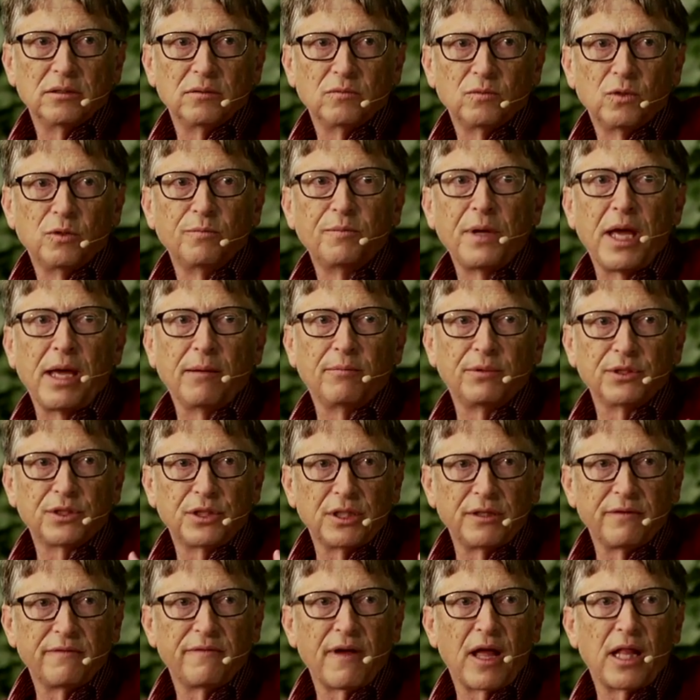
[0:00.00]
we'll be able
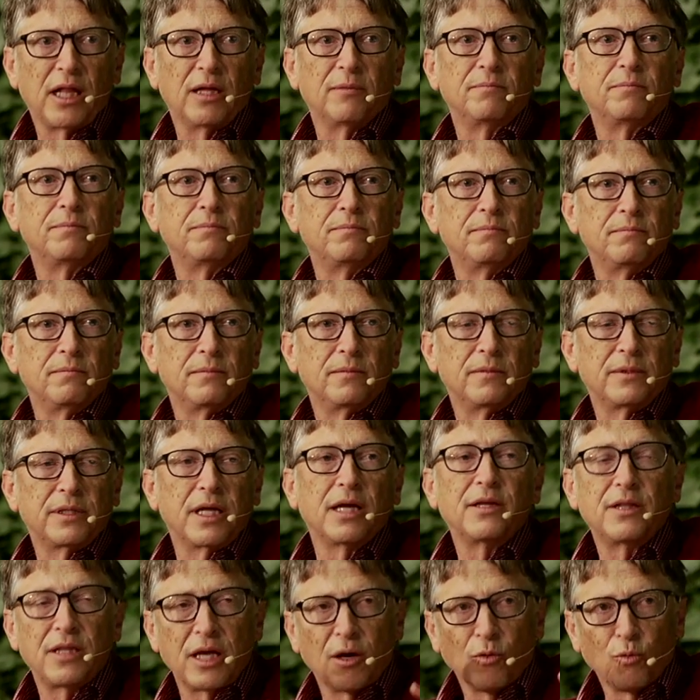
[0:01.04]
to develop,
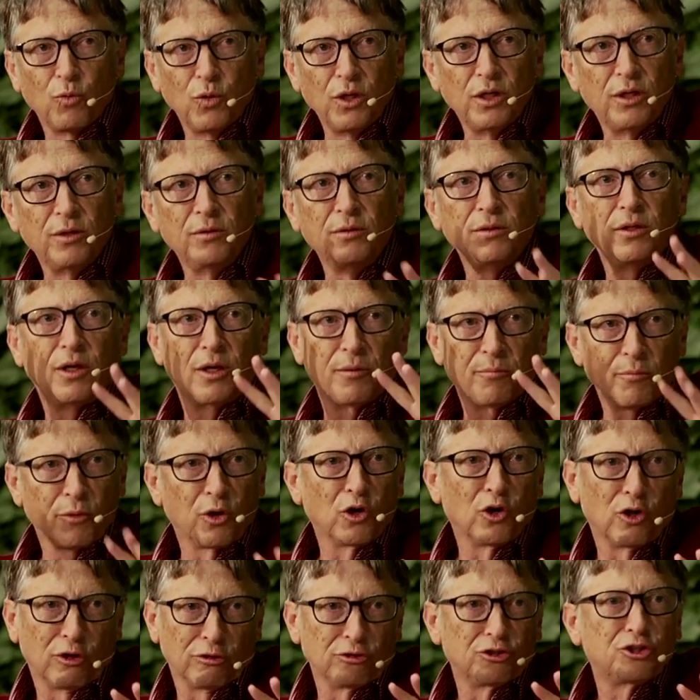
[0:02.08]
that there will
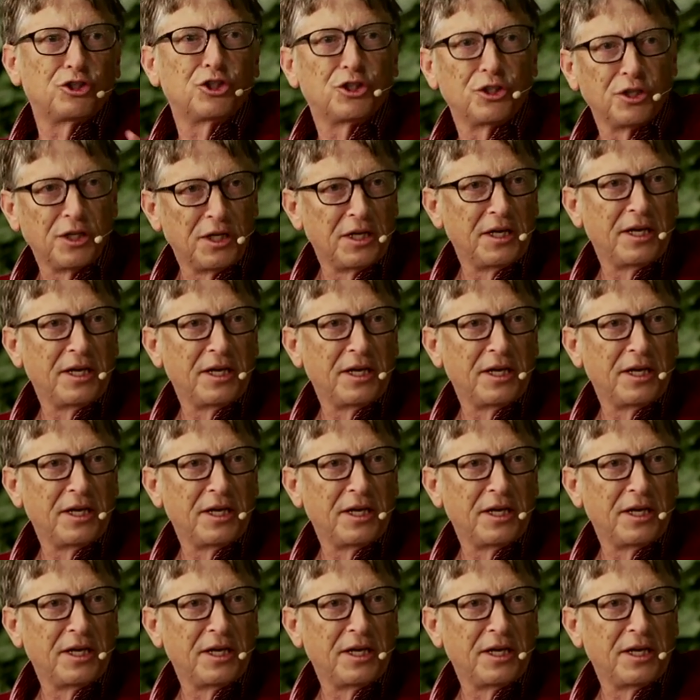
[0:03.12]
emerge